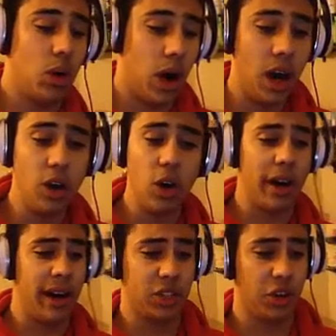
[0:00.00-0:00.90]
I don't
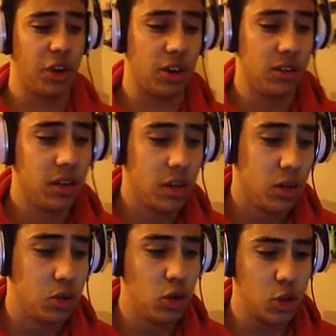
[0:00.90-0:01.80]
know what's going on.
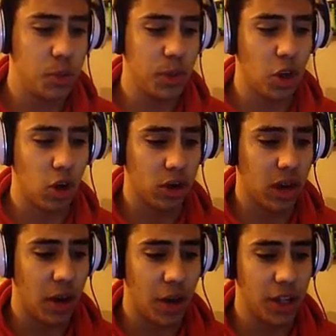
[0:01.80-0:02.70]
Truth be told,
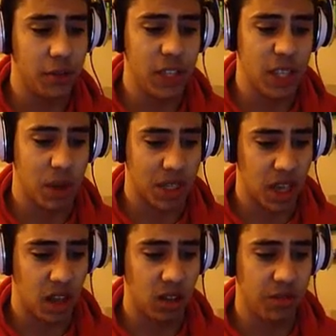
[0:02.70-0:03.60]
I rarely visit
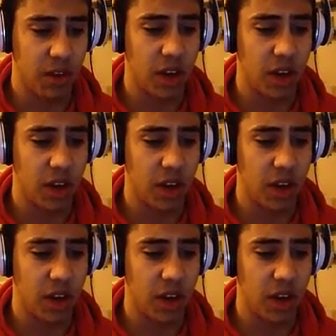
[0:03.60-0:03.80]
myself.